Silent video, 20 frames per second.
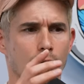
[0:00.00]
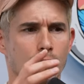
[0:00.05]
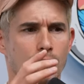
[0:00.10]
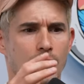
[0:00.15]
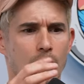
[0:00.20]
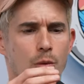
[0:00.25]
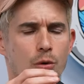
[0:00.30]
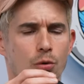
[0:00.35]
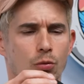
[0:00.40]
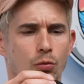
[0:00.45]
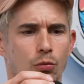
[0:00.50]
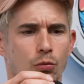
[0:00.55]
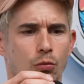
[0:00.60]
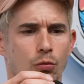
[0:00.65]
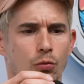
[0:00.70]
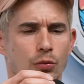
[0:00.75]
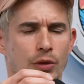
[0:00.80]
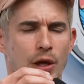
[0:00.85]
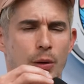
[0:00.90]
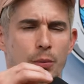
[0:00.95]
they would
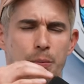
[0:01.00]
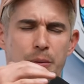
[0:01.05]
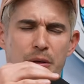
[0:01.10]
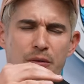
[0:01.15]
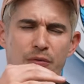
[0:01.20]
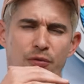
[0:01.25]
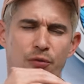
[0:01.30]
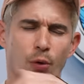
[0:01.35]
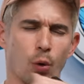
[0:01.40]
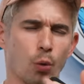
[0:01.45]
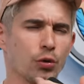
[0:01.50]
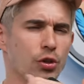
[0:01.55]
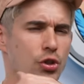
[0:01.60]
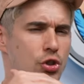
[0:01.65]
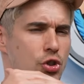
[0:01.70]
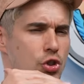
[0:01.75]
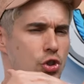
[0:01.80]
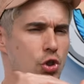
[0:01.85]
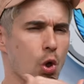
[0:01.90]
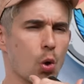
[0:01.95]
they would be folded
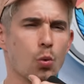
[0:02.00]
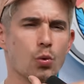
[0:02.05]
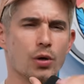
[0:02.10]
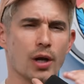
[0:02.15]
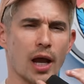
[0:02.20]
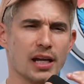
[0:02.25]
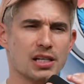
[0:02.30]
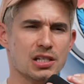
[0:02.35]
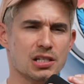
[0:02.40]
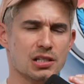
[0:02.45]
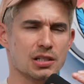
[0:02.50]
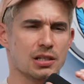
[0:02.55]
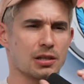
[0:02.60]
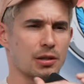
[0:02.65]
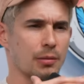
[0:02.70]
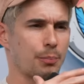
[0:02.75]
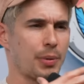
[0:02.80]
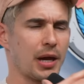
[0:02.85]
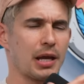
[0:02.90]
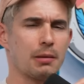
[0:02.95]
so nicely. The
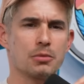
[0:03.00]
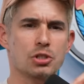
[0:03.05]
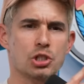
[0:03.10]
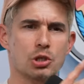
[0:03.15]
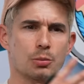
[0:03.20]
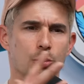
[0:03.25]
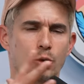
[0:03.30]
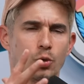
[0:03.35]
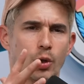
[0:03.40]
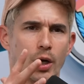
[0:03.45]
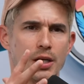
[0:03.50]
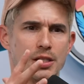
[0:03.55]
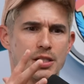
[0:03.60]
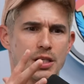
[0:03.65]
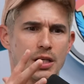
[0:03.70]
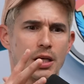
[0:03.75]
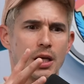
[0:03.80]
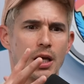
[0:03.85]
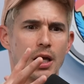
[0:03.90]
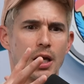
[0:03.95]
yeah. penmanship would be
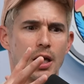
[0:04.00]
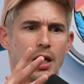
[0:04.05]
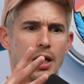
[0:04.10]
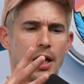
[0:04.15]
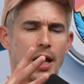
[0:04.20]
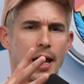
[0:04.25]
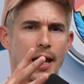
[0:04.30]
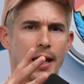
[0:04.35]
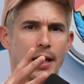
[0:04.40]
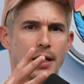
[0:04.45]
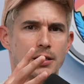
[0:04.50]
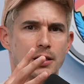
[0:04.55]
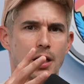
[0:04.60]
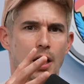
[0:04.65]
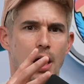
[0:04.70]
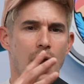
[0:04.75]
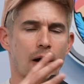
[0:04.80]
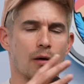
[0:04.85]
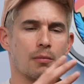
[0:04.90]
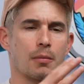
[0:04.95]
crazy. And
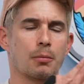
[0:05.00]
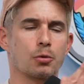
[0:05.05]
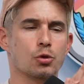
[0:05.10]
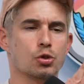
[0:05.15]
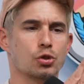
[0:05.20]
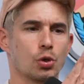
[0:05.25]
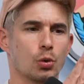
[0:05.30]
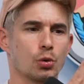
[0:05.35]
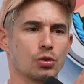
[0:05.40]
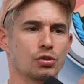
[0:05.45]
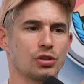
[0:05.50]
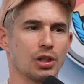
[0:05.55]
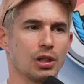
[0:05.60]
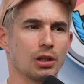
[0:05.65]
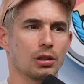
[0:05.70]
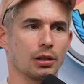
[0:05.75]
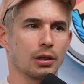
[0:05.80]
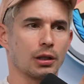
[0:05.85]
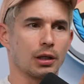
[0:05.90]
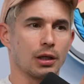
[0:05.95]
I remember so
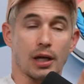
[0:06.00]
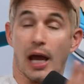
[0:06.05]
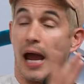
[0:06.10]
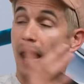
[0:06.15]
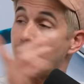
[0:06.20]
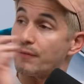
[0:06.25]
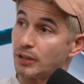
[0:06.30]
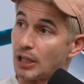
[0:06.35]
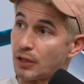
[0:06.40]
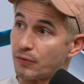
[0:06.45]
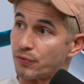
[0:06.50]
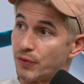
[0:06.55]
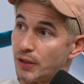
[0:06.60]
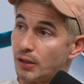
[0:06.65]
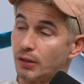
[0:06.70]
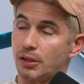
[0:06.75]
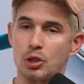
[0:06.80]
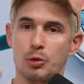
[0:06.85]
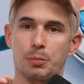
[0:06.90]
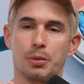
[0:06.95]
distinctly having that
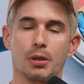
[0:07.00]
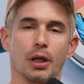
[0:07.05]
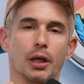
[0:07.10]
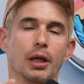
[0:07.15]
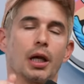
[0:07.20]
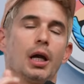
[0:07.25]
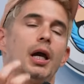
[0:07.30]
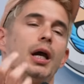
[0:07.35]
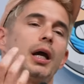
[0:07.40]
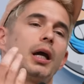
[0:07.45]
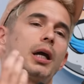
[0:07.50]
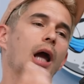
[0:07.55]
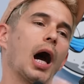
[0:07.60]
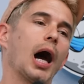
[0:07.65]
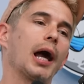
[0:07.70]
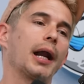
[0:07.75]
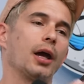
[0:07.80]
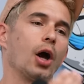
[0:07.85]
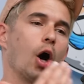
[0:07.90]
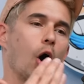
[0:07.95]
feeling to be like,
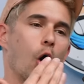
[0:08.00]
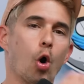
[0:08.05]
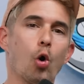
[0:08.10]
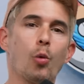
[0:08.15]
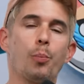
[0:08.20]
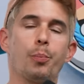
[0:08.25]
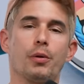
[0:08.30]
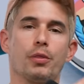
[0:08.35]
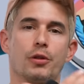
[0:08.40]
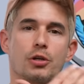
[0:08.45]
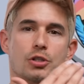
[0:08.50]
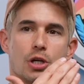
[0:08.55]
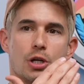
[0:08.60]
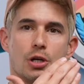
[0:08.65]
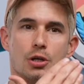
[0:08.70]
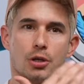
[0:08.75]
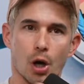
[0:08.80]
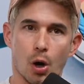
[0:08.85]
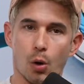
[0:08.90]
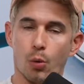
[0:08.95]
God, I hope there's a
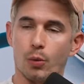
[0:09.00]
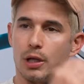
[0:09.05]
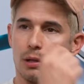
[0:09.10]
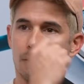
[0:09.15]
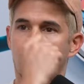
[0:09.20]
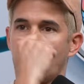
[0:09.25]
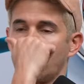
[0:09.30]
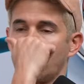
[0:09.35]
note in my